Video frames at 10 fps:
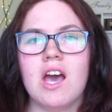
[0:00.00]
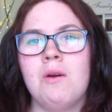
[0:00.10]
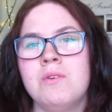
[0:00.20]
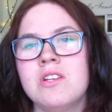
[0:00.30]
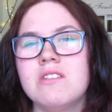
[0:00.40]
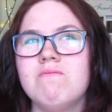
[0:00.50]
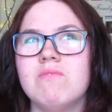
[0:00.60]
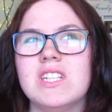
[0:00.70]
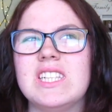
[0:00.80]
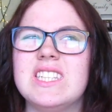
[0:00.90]
I wouldn't
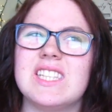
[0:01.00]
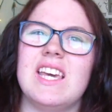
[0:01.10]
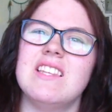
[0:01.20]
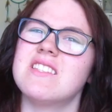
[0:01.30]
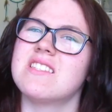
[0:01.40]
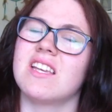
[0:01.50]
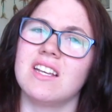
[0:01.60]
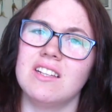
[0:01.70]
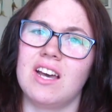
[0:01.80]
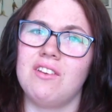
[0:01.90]
really say this is
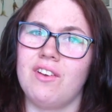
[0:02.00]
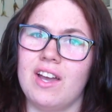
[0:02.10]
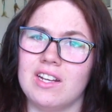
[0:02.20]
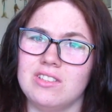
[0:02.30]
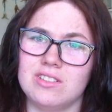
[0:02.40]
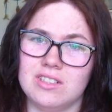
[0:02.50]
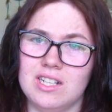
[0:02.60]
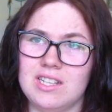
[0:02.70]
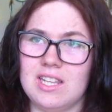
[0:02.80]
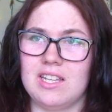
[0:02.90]
like a life hack or
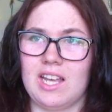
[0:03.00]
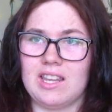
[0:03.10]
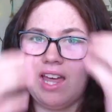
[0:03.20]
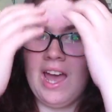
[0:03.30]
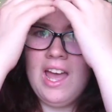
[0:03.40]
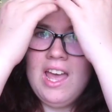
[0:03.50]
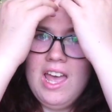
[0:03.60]
anything like that.